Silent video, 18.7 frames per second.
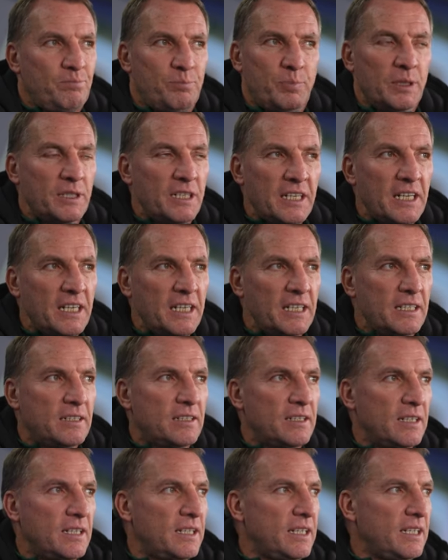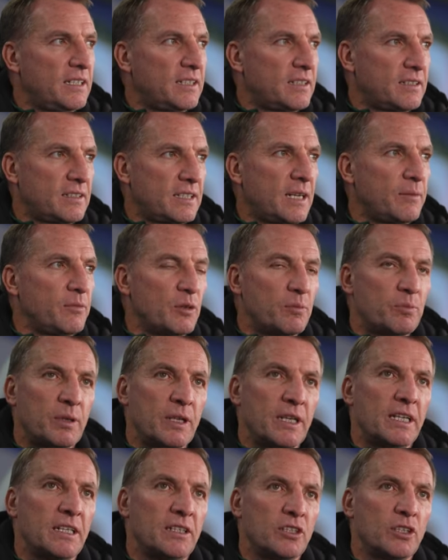But in any time you're
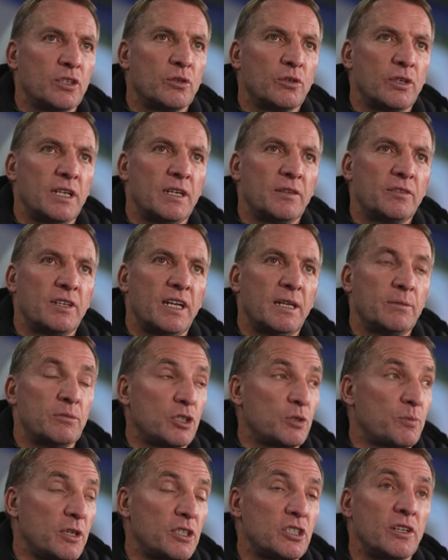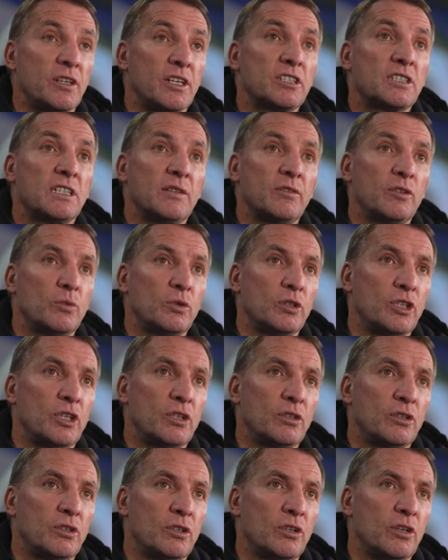playing, you're going to have games, especially at this level, where
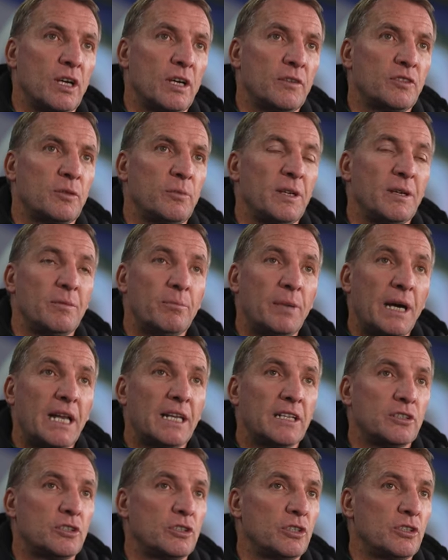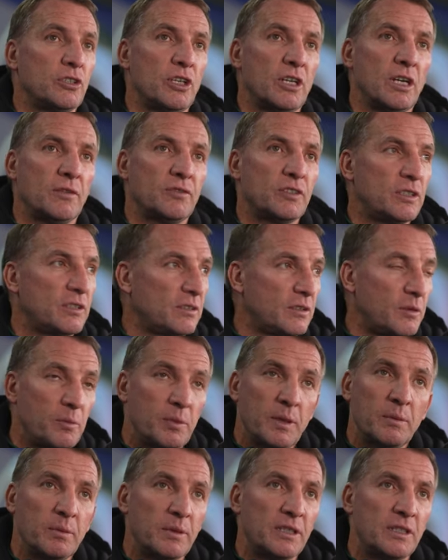you have to be in balance and you have to
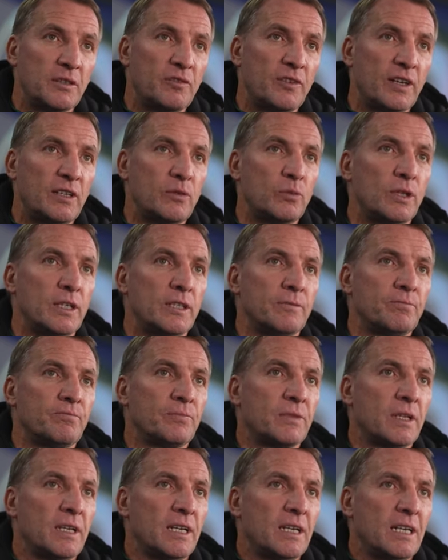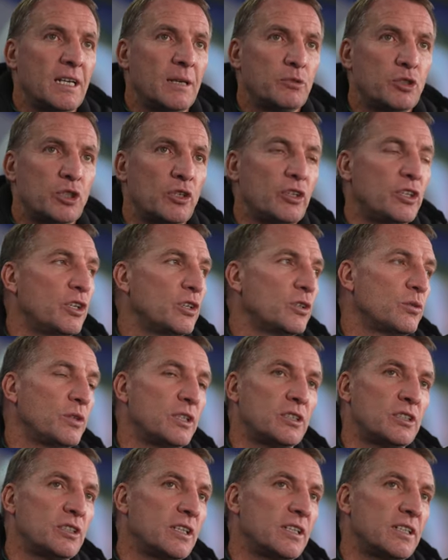be able to defend well. I'm certainly not going
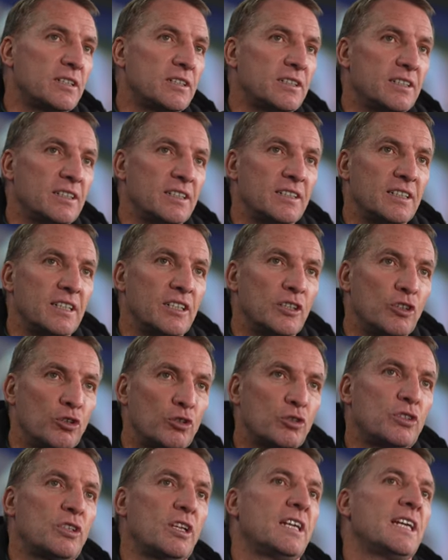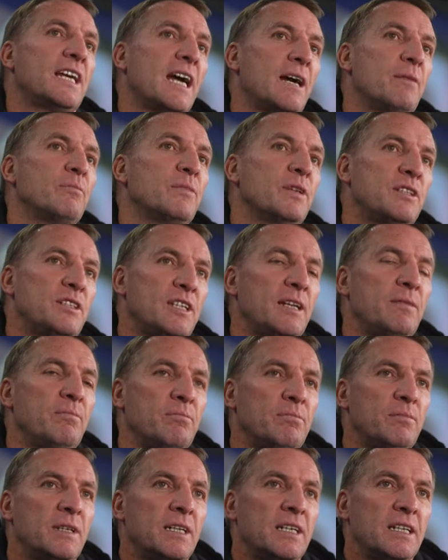to sit and look to camp the
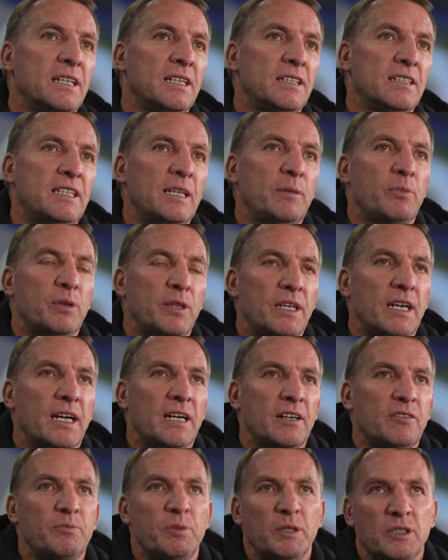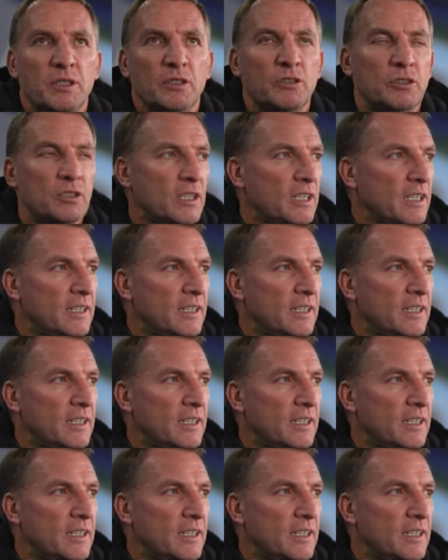team deep in the half, because